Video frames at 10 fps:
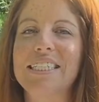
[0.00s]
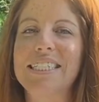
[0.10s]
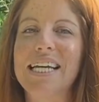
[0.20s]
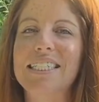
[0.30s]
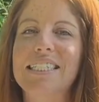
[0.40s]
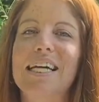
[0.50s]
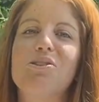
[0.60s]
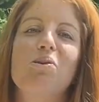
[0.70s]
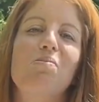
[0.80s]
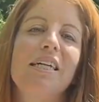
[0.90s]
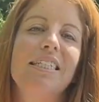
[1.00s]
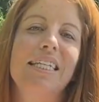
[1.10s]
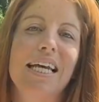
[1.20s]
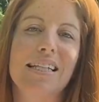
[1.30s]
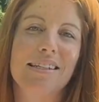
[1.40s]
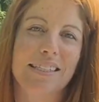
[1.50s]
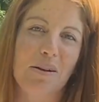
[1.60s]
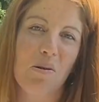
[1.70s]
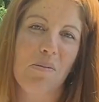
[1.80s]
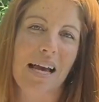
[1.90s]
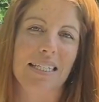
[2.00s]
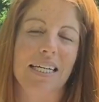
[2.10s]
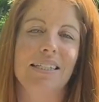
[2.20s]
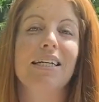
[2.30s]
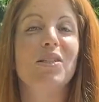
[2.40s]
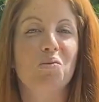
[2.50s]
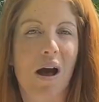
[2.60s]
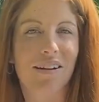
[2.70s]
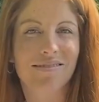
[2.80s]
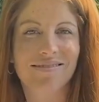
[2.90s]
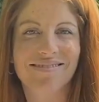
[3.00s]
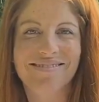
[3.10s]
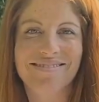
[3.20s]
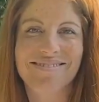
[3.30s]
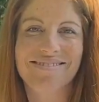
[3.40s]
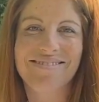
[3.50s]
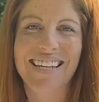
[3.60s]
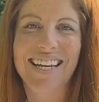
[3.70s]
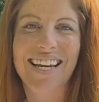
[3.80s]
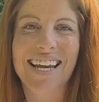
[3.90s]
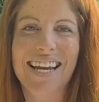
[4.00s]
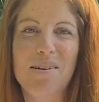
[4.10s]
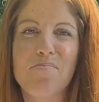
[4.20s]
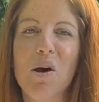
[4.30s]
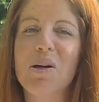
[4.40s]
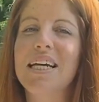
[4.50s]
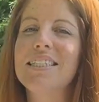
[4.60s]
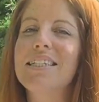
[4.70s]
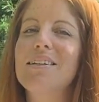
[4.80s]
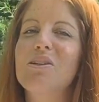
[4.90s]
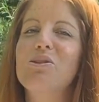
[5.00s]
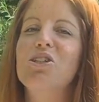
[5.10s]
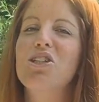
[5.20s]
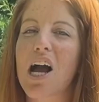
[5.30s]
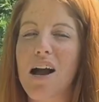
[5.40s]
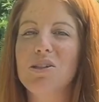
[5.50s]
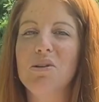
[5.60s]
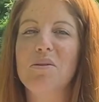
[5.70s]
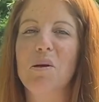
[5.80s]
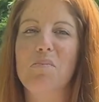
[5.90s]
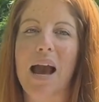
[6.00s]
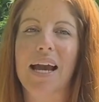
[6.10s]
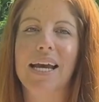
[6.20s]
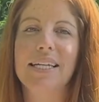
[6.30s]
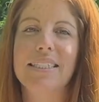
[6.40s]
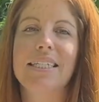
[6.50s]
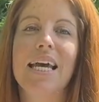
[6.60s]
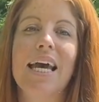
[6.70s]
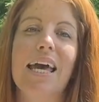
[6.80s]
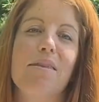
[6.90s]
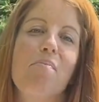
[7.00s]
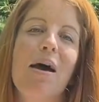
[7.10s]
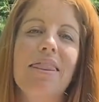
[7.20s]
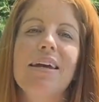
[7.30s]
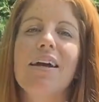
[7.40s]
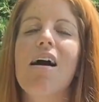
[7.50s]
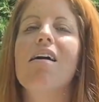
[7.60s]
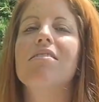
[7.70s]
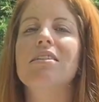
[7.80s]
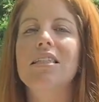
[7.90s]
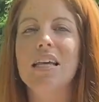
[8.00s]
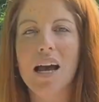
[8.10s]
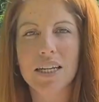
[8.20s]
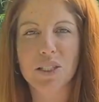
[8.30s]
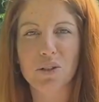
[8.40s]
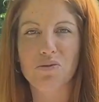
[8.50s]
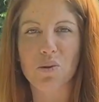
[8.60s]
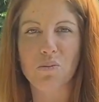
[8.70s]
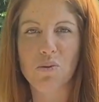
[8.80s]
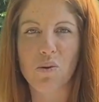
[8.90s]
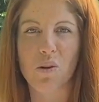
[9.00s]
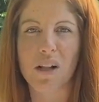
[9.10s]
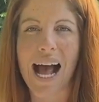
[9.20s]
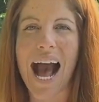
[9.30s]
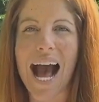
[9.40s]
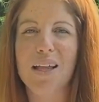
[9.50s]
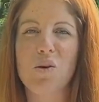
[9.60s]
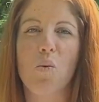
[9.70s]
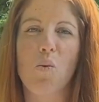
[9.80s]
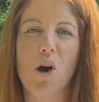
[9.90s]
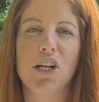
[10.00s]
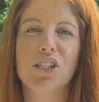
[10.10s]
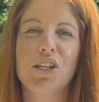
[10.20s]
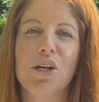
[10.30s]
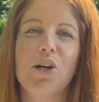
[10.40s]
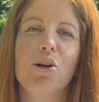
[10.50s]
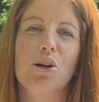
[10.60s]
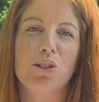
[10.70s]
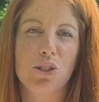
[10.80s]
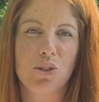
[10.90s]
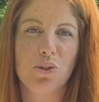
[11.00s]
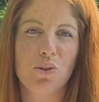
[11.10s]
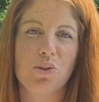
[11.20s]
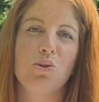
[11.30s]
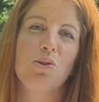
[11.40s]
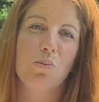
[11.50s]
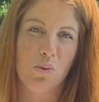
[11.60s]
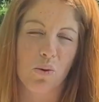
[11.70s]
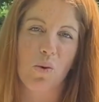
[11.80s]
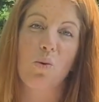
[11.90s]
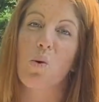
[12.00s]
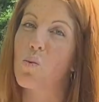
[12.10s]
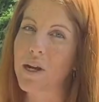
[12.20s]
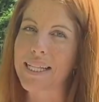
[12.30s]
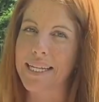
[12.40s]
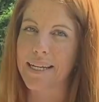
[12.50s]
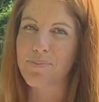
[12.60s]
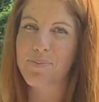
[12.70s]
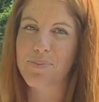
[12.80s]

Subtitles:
sticks that you'll place in the skimmer basket as well. Both kits include shock treatment packets, and depending on the size of your pool, add 1 or 2 to the pool weekly.